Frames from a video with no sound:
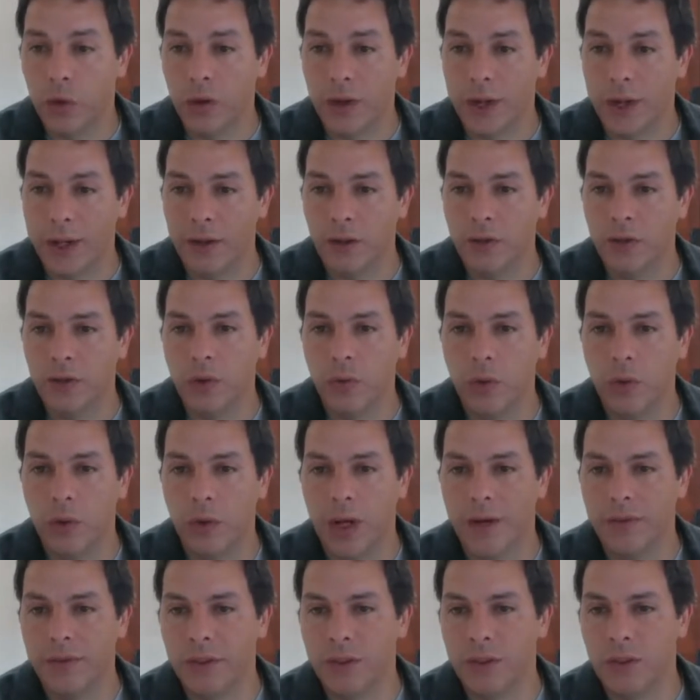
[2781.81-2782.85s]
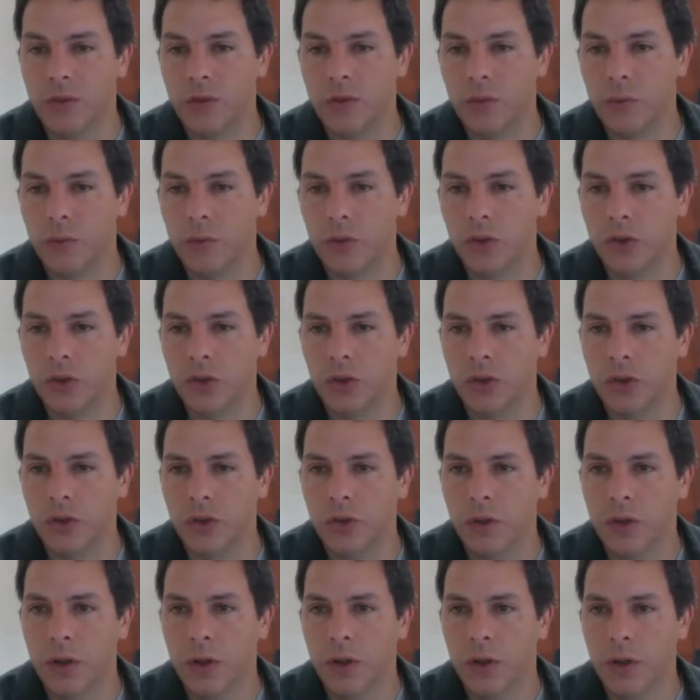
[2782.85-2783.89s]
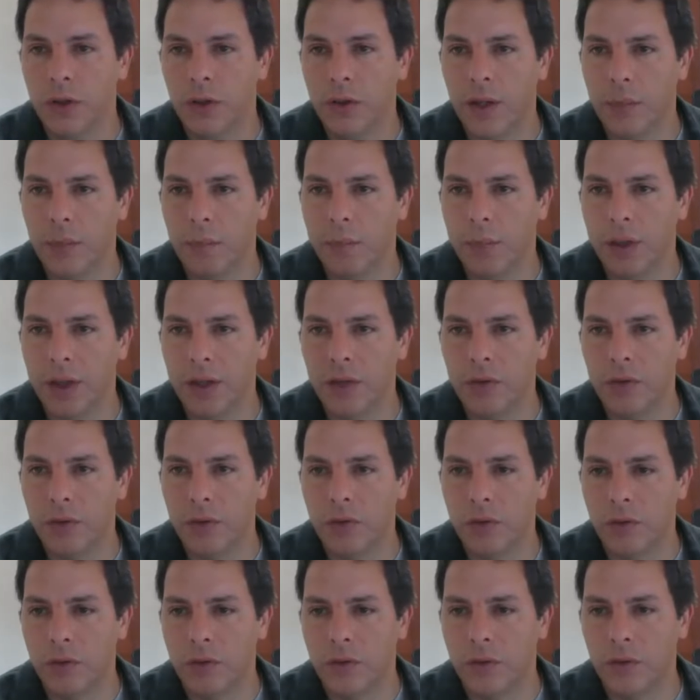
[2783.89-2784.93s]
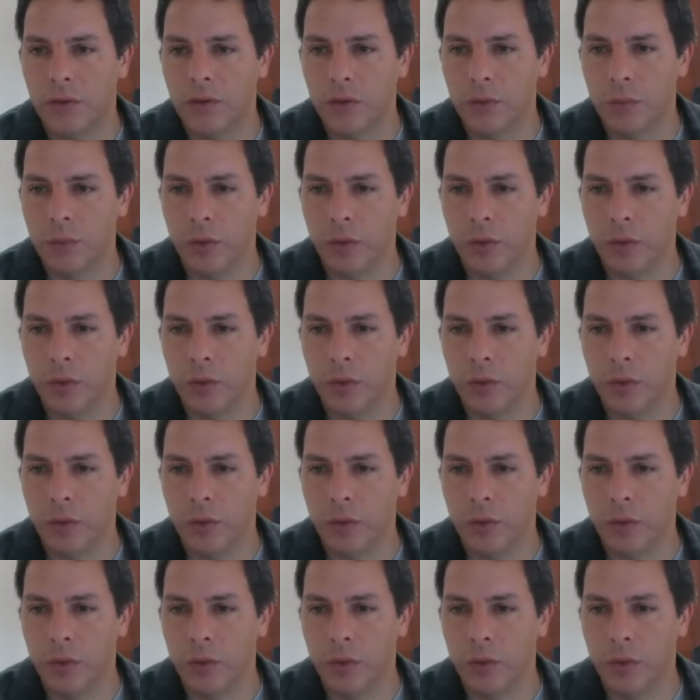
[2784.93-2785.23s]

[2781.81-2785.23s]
So we'll have a distribution that peaks over 0.9.